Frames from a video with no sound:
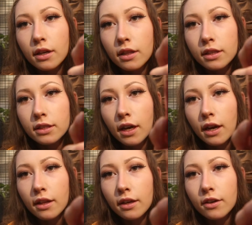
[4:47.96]
in the
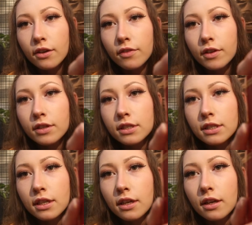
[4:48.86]
dial. I don't know if you can
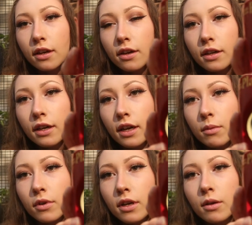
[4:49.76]
see it on
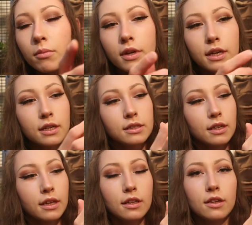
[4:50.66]
camera, but it is
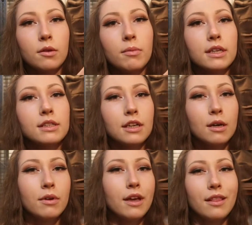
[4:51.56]
like a little messed
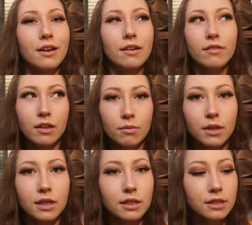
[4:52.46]
up. They didn't even give
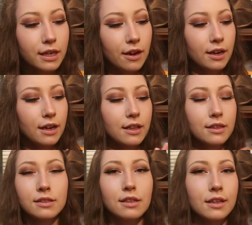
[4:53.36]
me a discount. I got
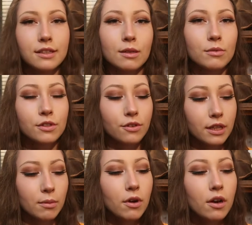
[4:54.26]
this at like some store
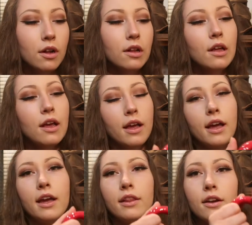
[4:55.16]
in the mall.
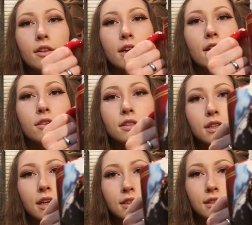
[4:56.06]
And then on the other
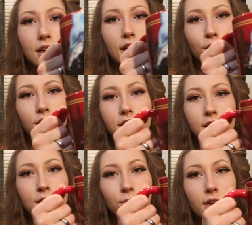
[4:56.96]
side is the Hogwarts
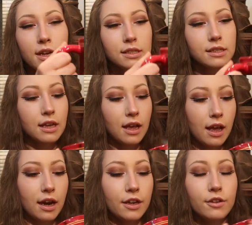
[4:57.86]
Express.
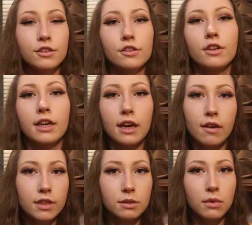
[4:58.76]
And I used to drink out
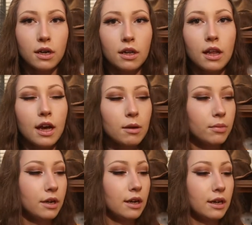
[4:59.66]
of this mug a
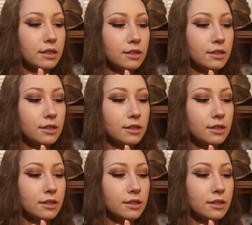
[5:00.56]
lot, but